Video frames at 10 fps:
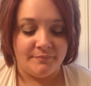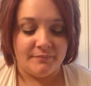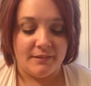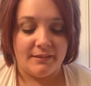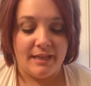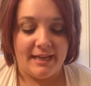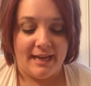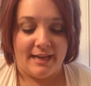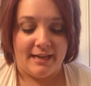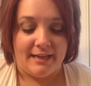
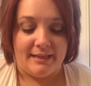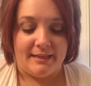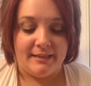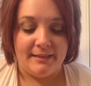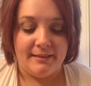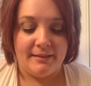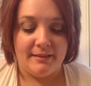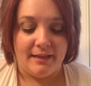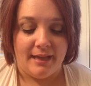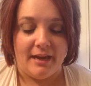lightheaded,
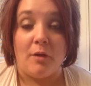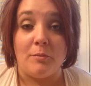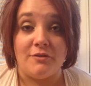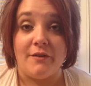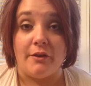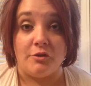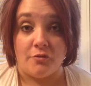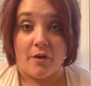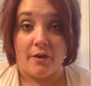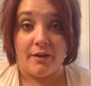and I almost felt
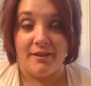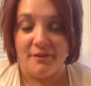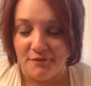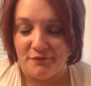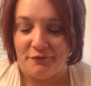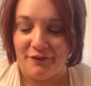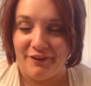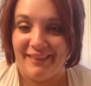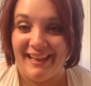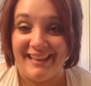drunk for
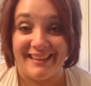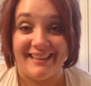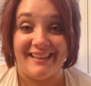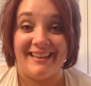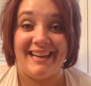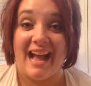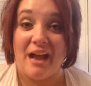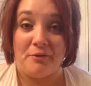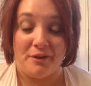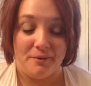like the good
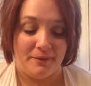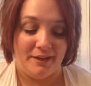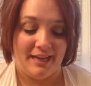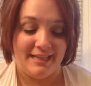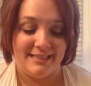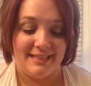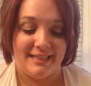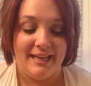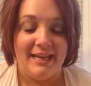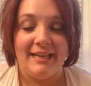hour at work. I did
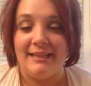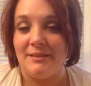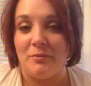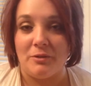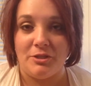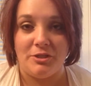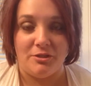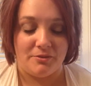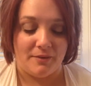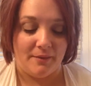get some orange
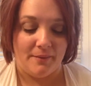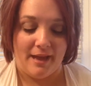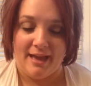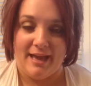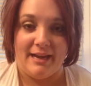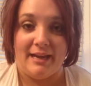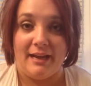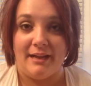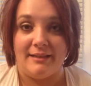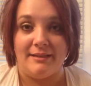juice right away, and I
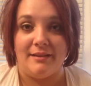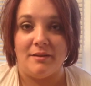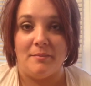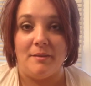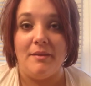got some